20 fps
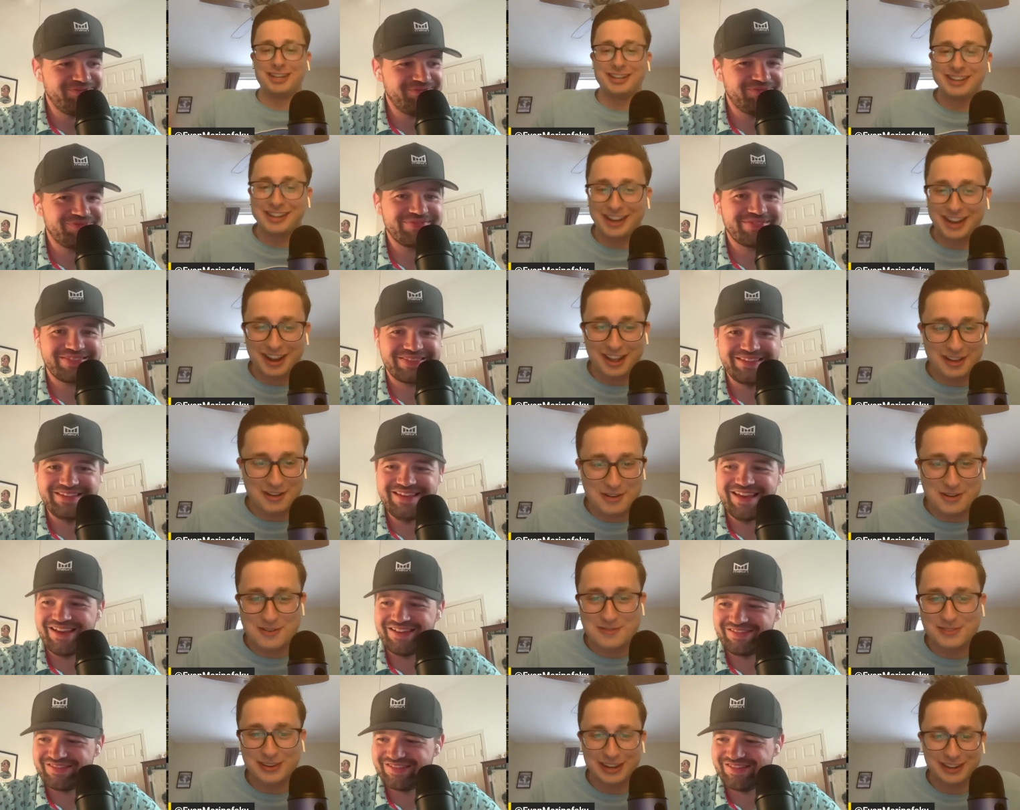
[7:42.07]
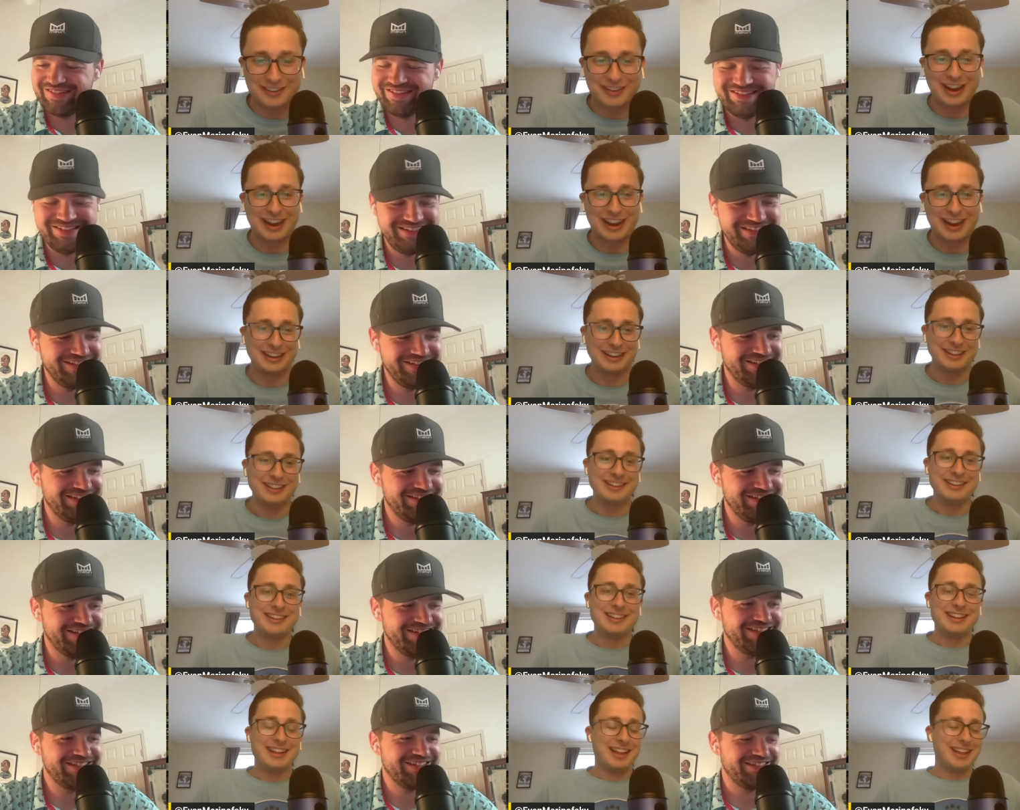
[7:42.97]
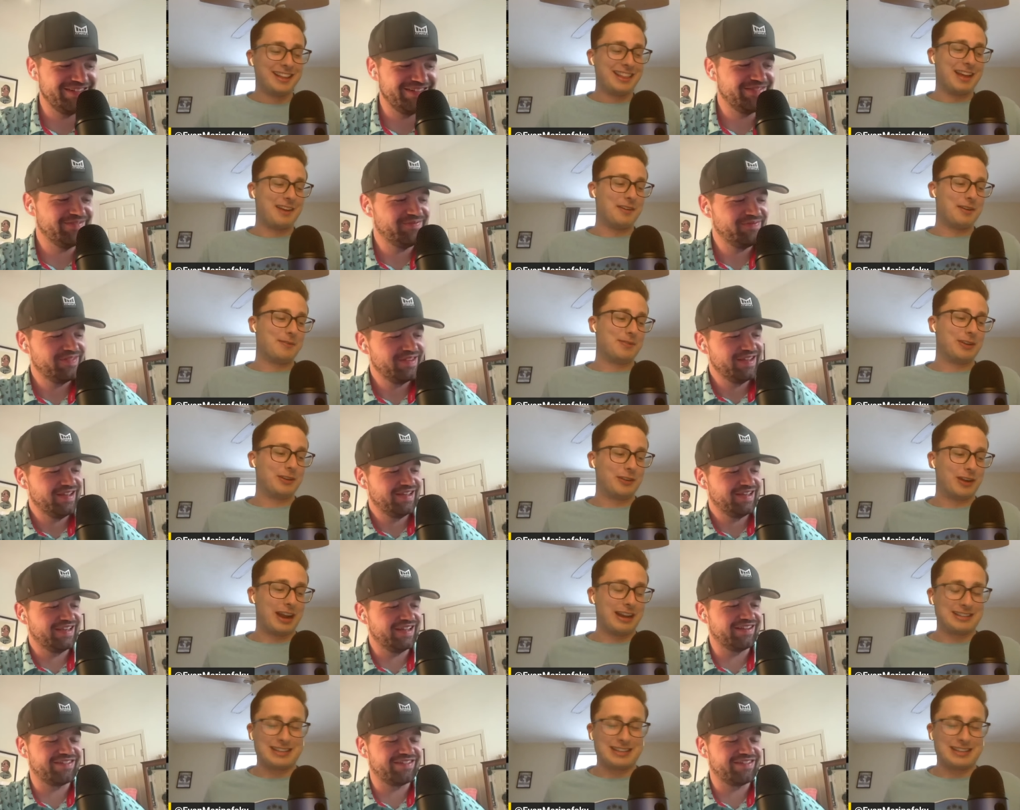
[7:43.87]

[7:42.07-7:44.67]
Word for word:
Speaker 1: that yes. would have been great. That would have been great.